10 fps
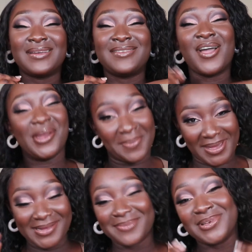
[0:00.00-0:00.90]
not your
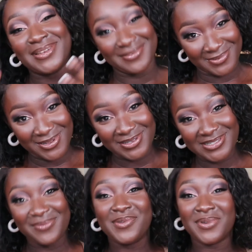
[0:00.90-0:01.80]
makeup, your lip gloss.
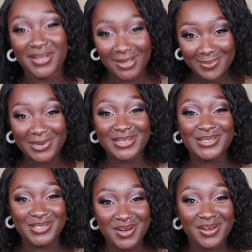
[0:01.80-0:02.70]
If you want your lip gloss
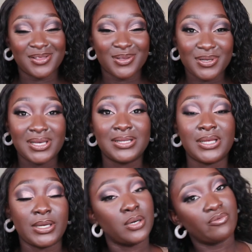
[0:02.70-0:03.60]
to turn out looking
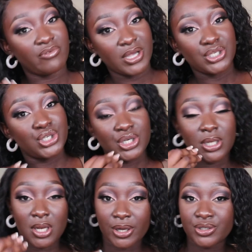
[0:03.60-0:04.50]
like a rich
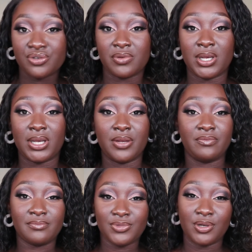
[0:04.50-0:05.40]
luxury,
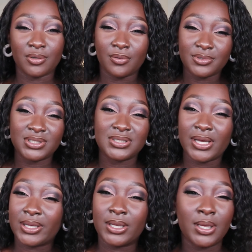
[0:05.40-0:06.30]
you know, just
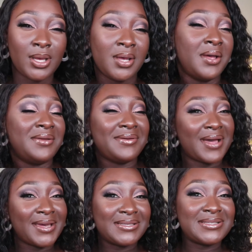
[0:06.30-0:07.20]
like
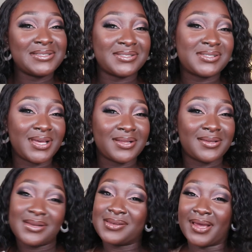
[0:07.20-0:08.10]
nice and just like
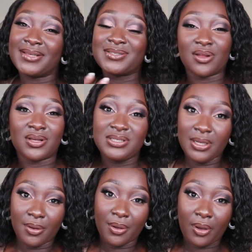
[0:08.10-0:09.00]
that nice
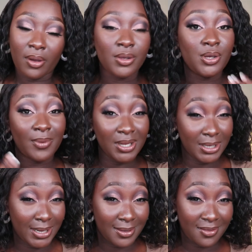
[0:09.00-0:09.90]
glossy look, you want to
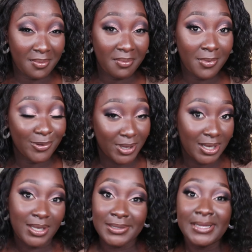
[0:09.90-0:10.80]
layer them,
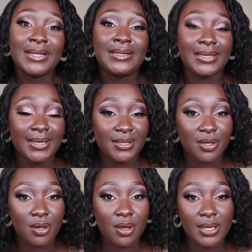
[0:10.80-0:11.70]
okay? Layer the
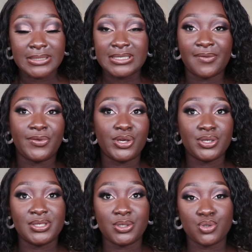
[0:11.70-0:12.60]
gloss. If you're
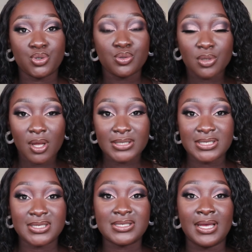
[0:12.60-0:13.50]
using two
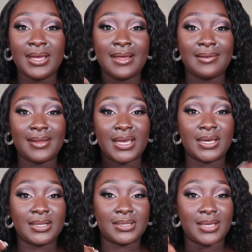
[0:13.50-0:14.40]
glosses,
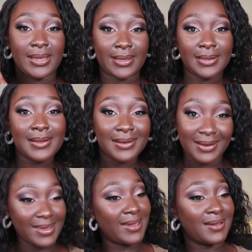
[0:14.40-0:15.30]
layer, layer,
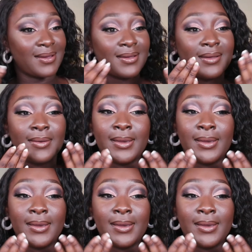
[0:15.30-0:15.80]
layer,